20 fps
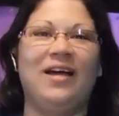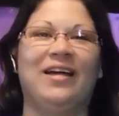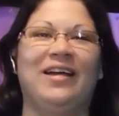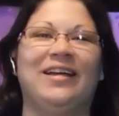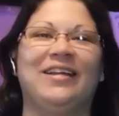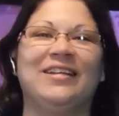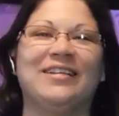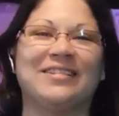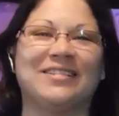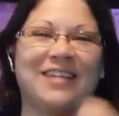
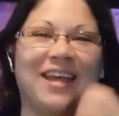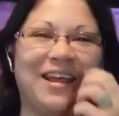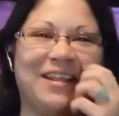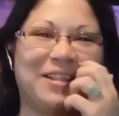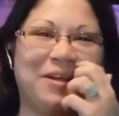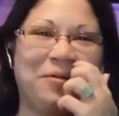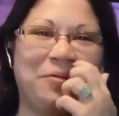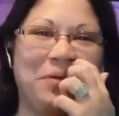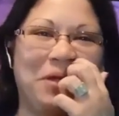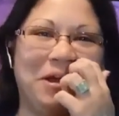It is like
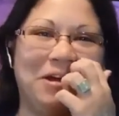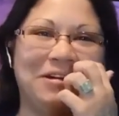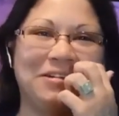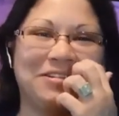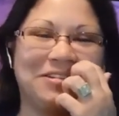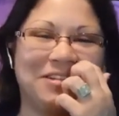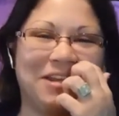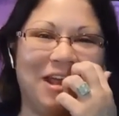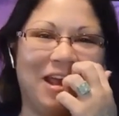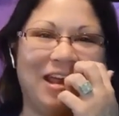the
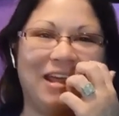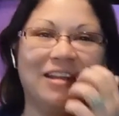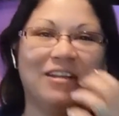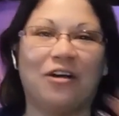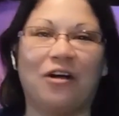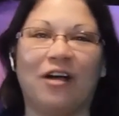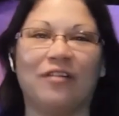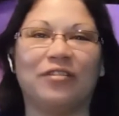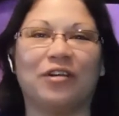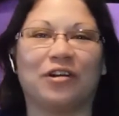weirdest thing. It
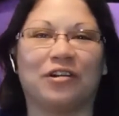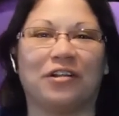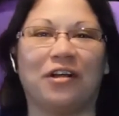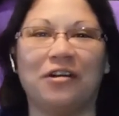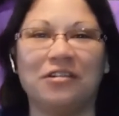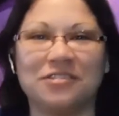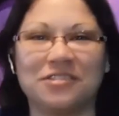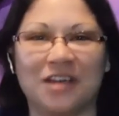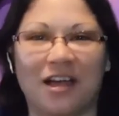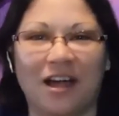don't have no
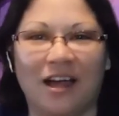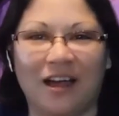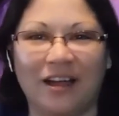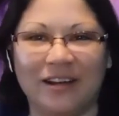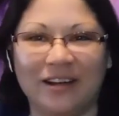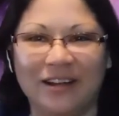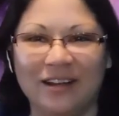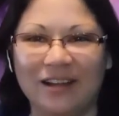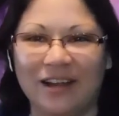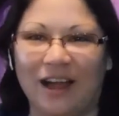clothes on.
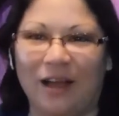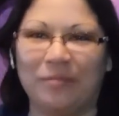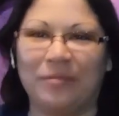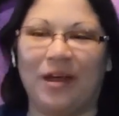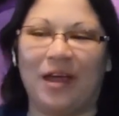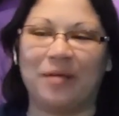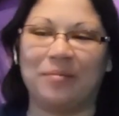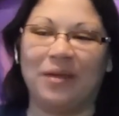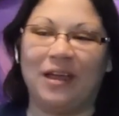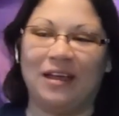I'm
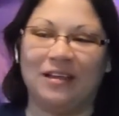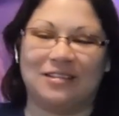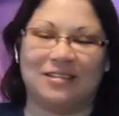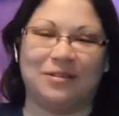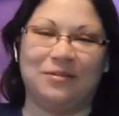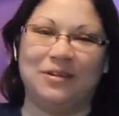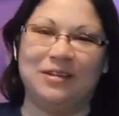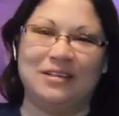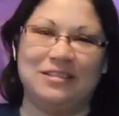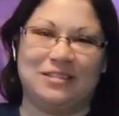like, man,
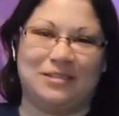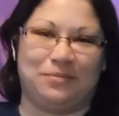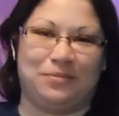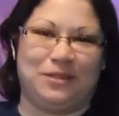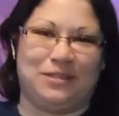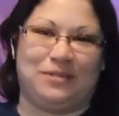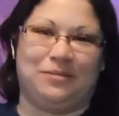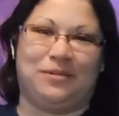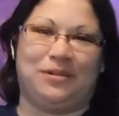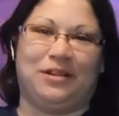someone needs to
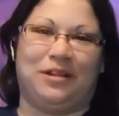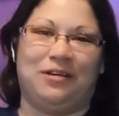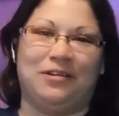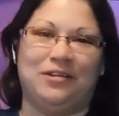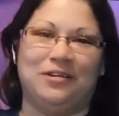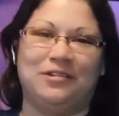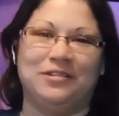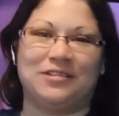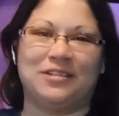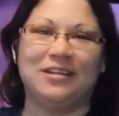put some
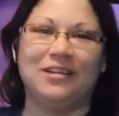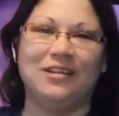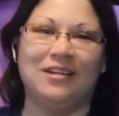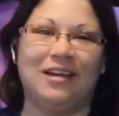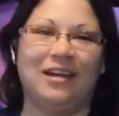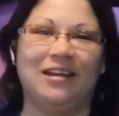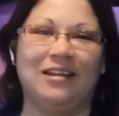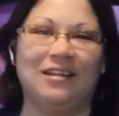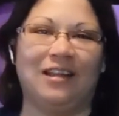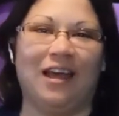clothes
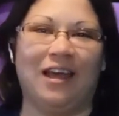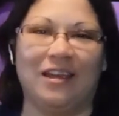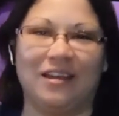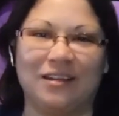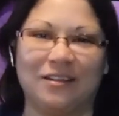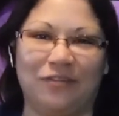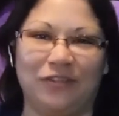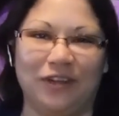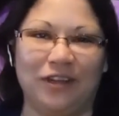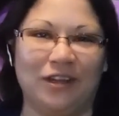and like
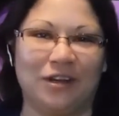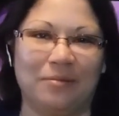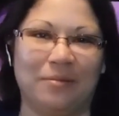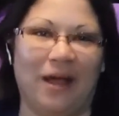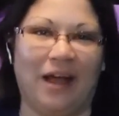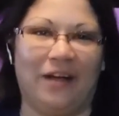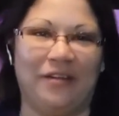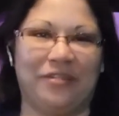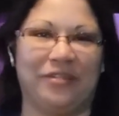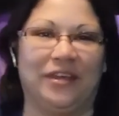fill her
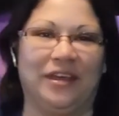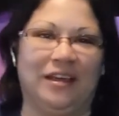mouth